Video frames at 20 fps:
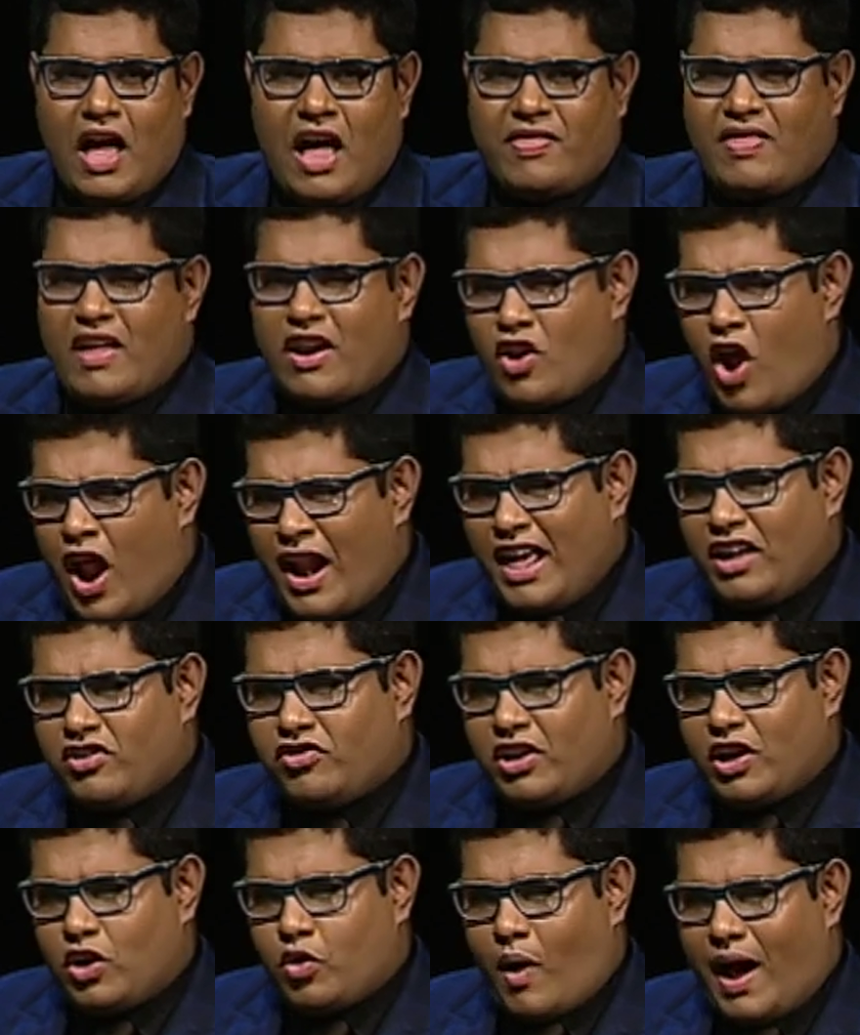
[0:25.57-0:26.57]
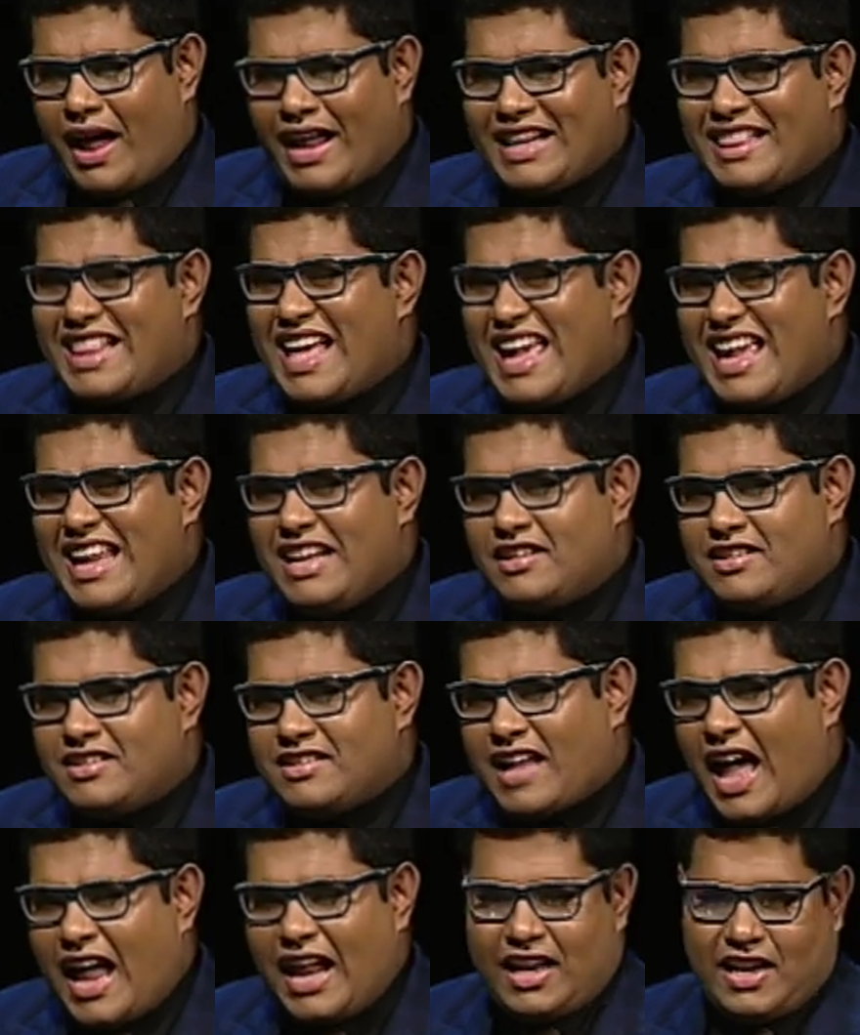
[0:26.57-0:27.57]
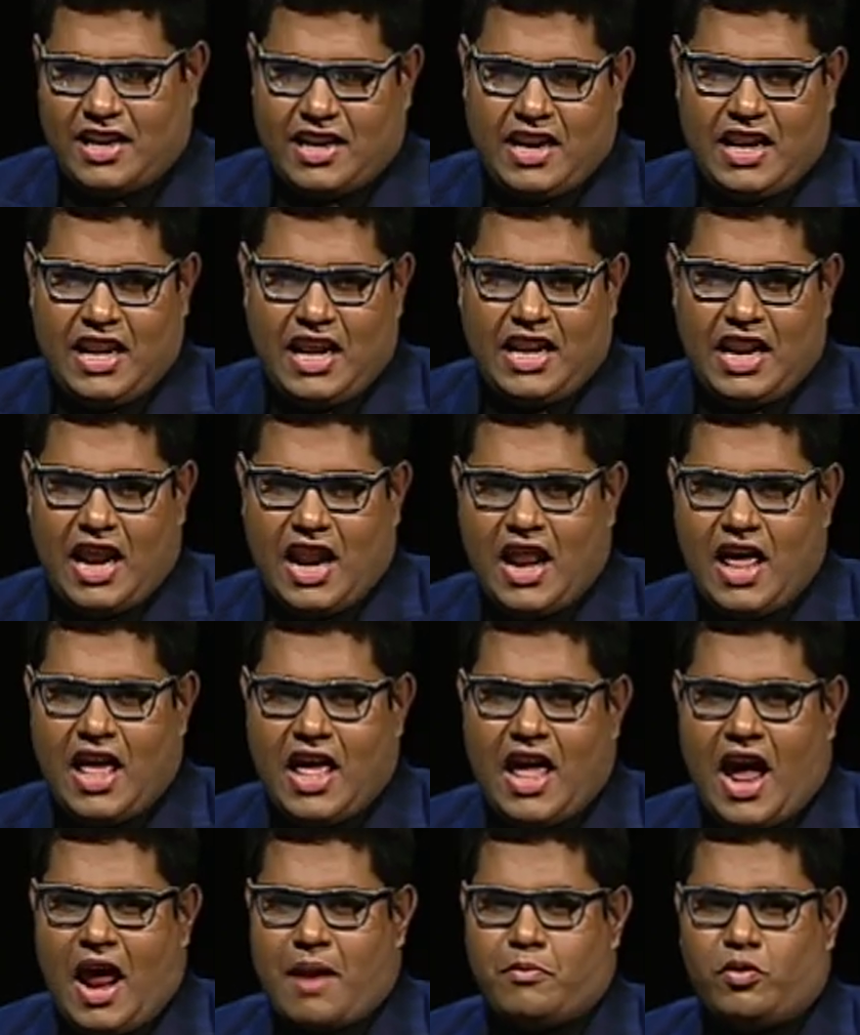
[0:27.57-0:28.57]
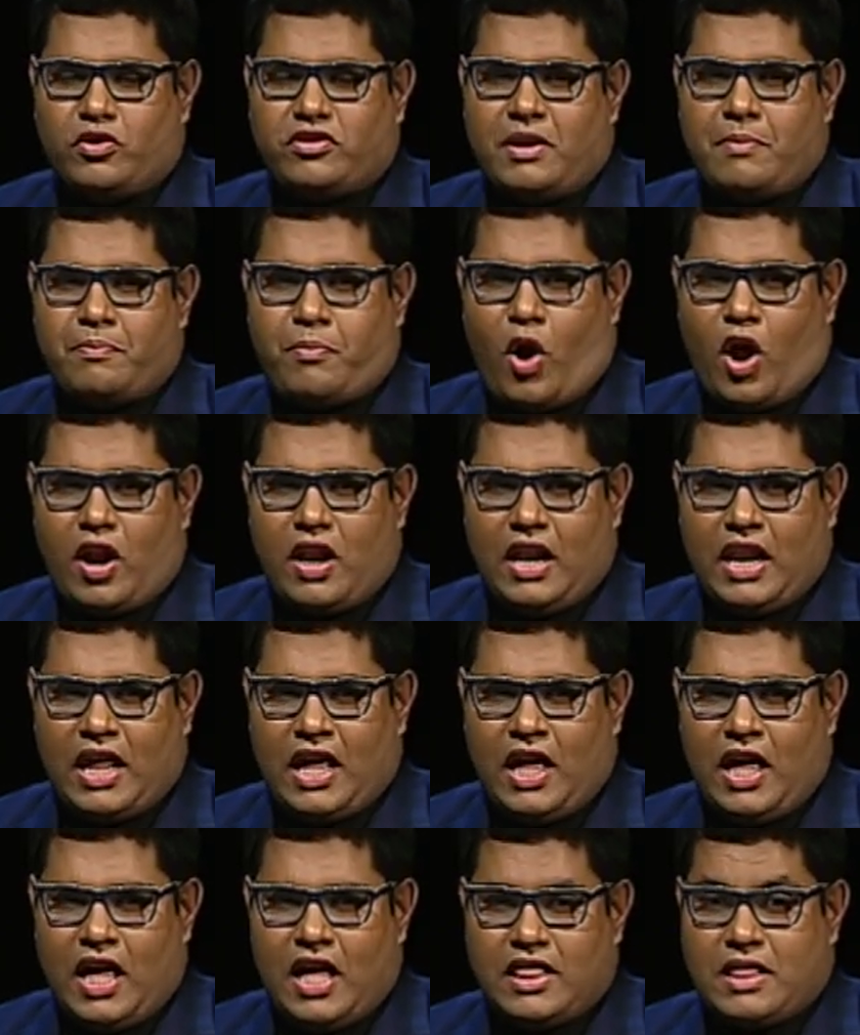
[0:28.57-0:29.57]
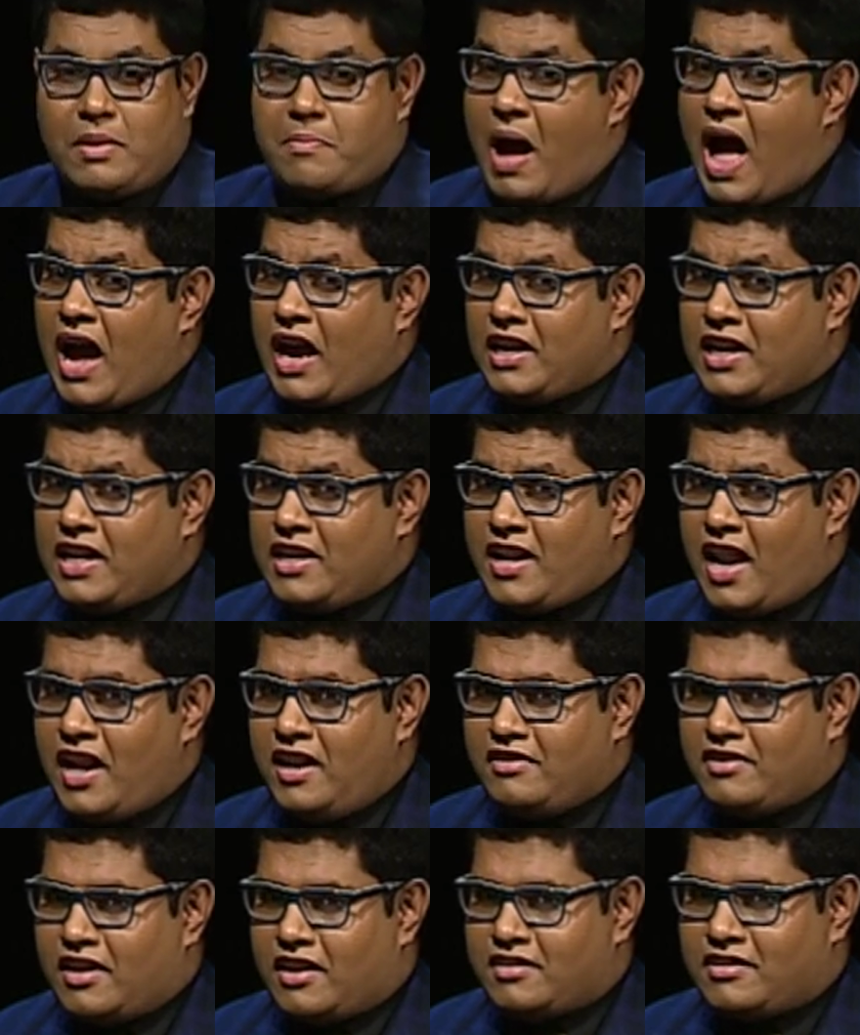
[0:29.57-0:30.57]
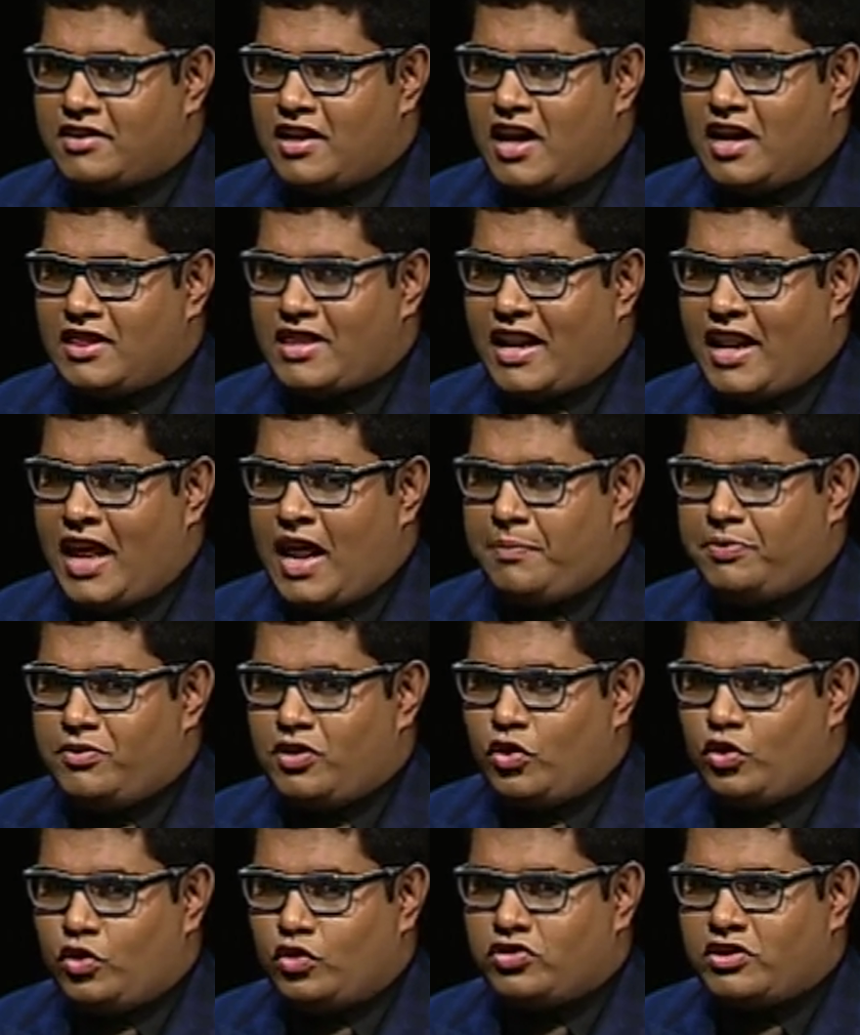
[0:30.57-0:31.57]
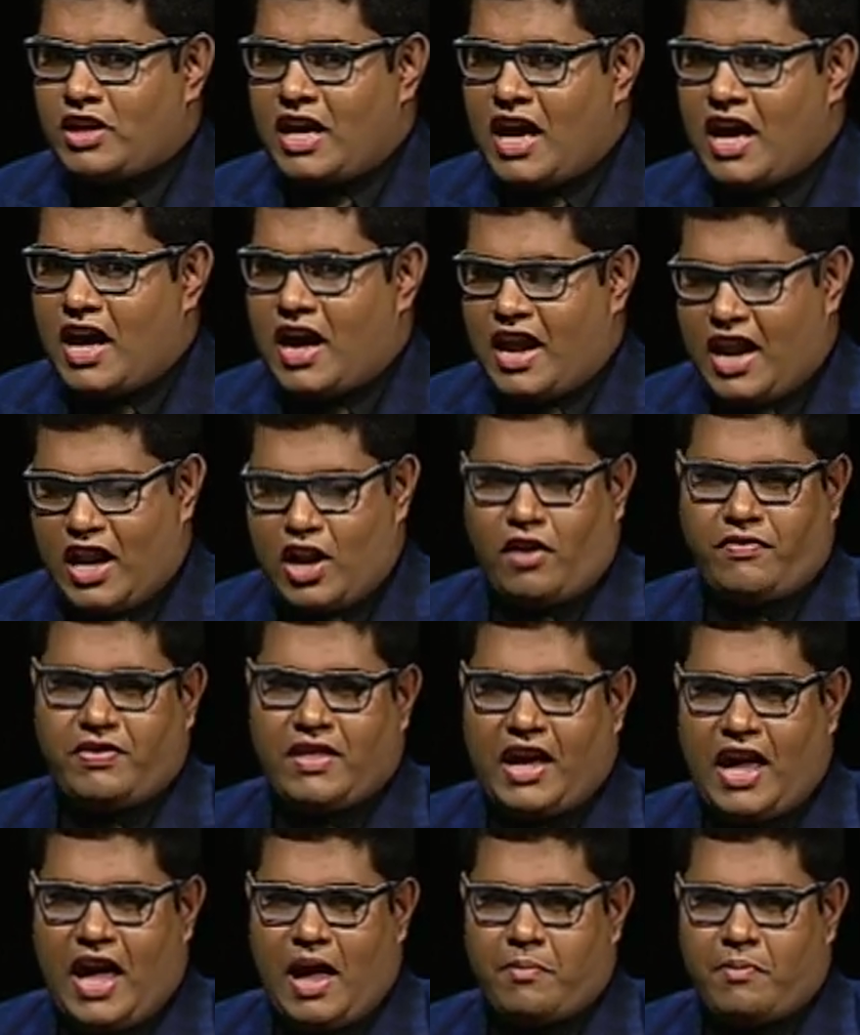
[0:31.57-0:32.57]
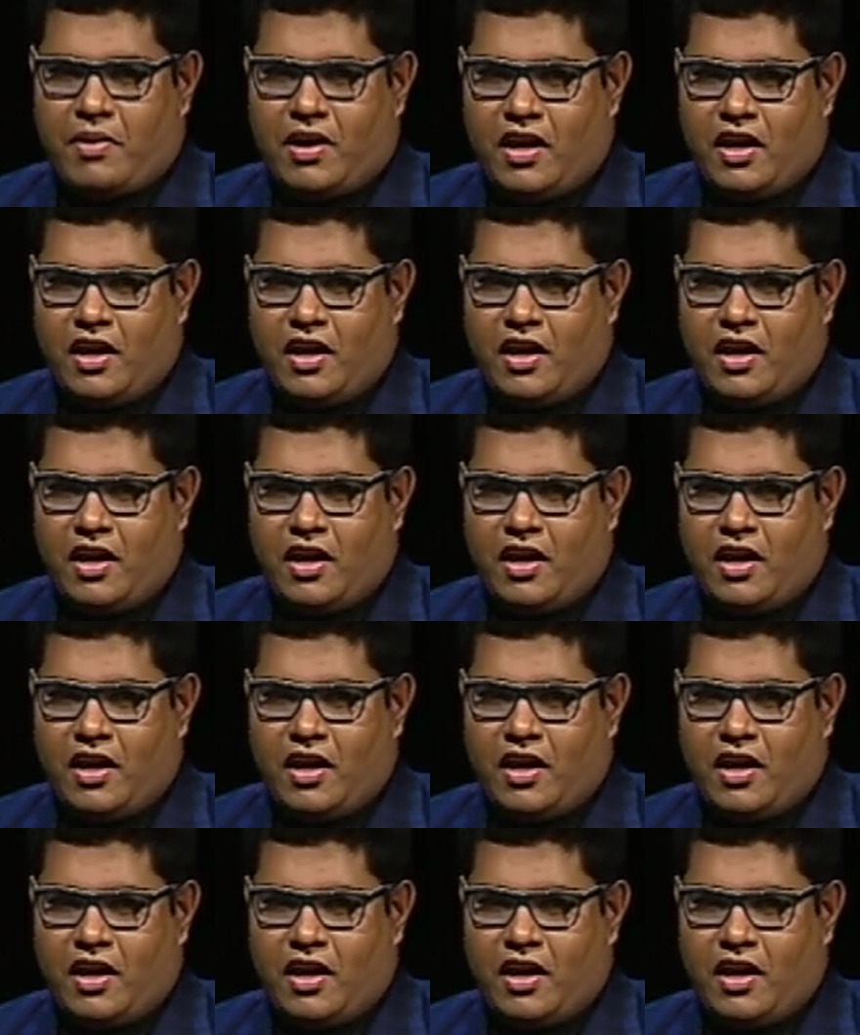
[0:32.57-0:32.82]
The knowledge required, the insight needed, and most importantly, the market intelligence that helps you to stay ahead of the game.